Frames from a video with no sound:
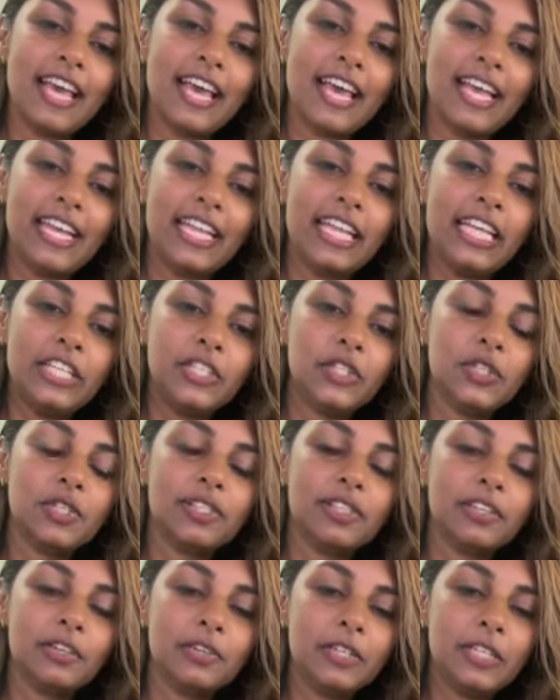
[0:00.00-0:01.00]
And he
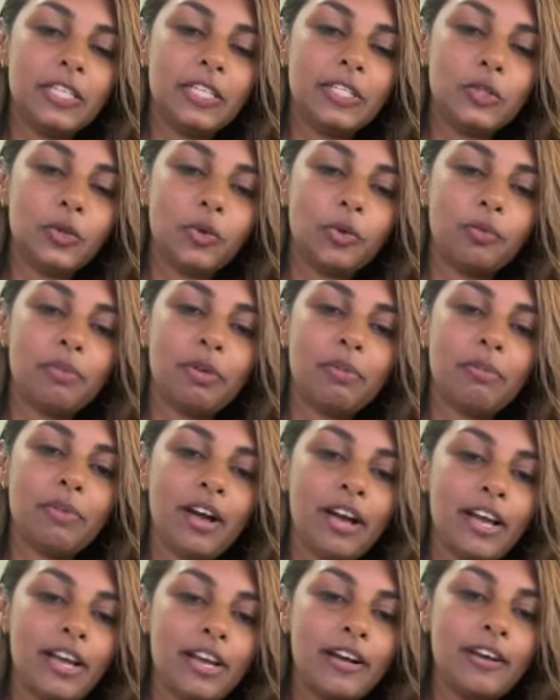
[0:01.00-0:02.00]
just literally told me,
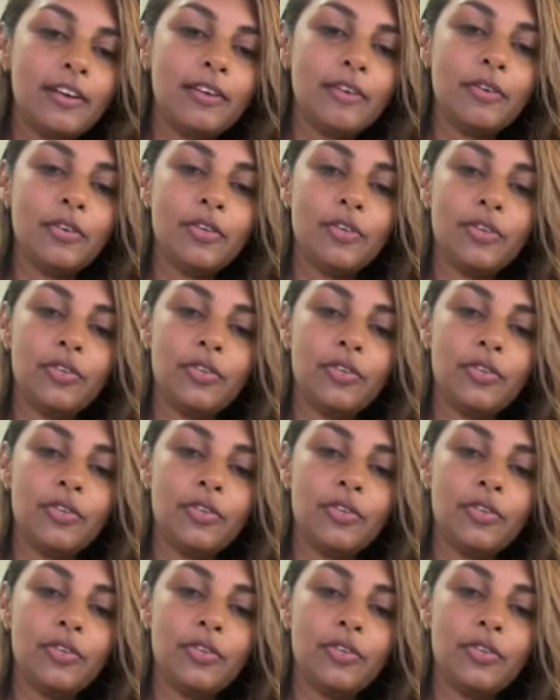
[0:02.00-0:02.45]
Maya,